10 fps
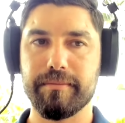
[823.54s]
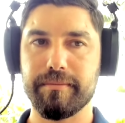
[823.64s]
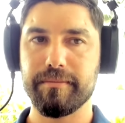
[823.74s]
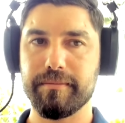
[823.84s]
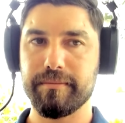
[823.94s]

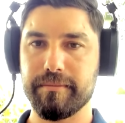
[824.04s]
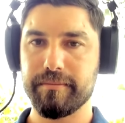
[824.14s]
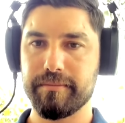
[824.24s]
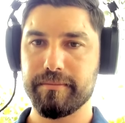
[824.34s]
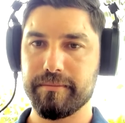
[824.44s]

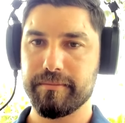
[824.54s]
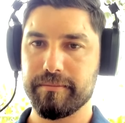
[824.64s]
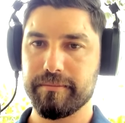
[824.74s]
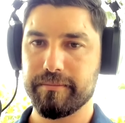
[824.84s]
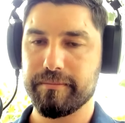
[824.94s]

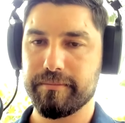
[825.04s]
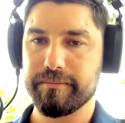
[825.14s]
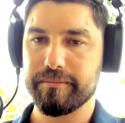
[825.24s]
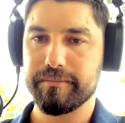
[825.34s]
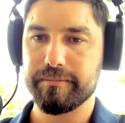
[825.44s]

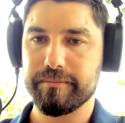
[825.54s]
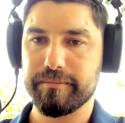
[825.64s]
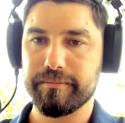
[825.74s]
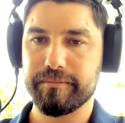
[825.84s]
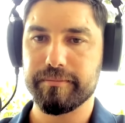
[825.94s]

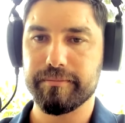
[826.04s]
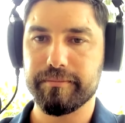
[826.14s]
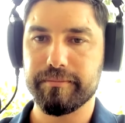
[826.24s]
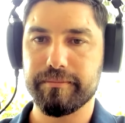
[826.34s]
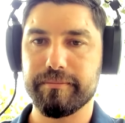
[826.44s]

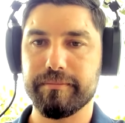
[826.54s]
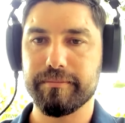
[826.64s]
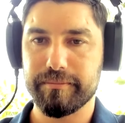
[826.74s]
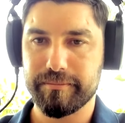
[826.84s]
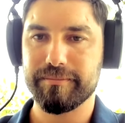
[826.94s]

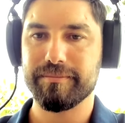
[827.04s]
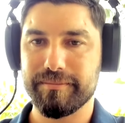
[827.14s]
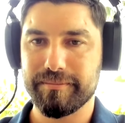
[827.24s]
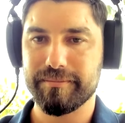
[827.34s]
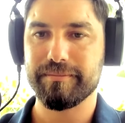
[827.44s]

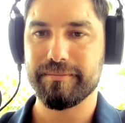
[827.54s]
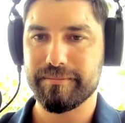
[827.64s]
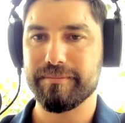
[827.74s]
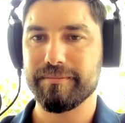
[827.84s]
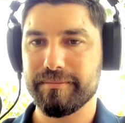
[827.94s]

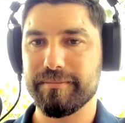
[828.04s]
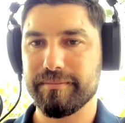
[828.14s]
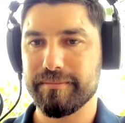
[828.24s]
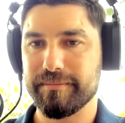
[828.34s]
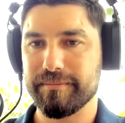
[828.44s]

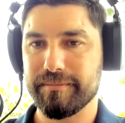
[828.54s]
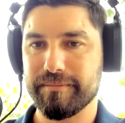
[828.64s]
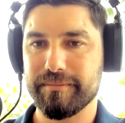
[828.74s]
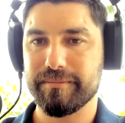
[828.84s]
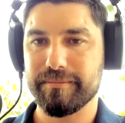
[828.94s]

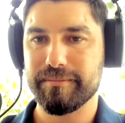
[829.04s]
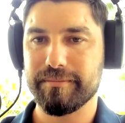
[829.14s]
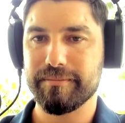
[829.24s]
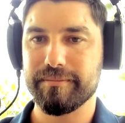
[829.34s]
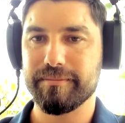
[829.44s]

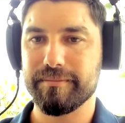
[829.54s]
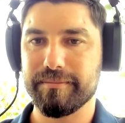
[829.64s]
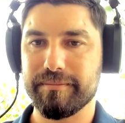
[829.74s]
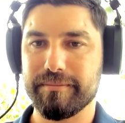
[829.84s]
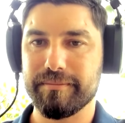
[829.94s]

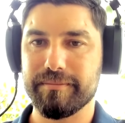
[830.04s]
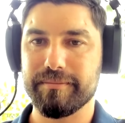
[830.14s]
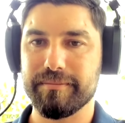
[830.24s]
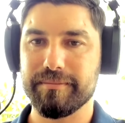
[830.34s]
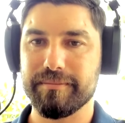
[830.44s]

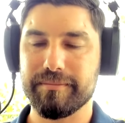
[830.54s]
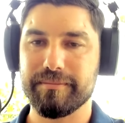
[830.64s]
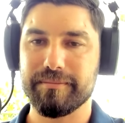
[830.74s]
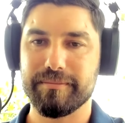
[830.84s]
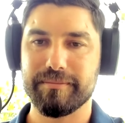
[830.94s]

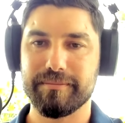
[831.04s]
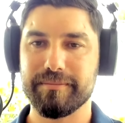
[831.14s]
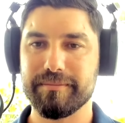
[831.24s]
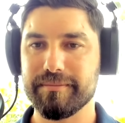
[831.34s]
(silent)